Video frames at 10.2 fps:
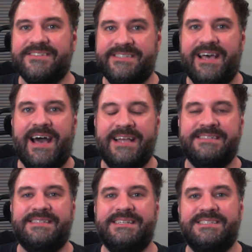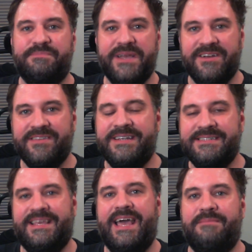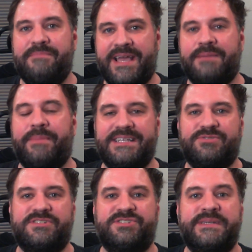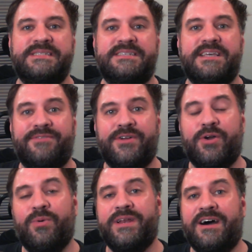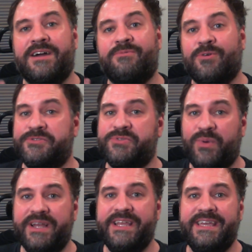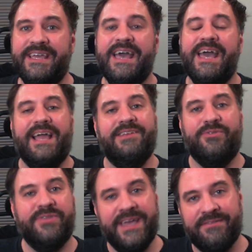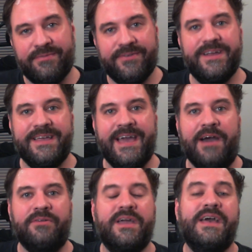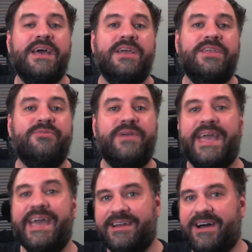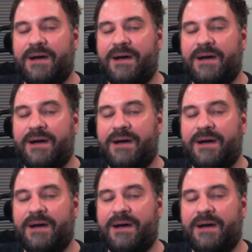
size is bigger than 10 megabytes, which means if you're going on Roll20 and you only have a free account, you can't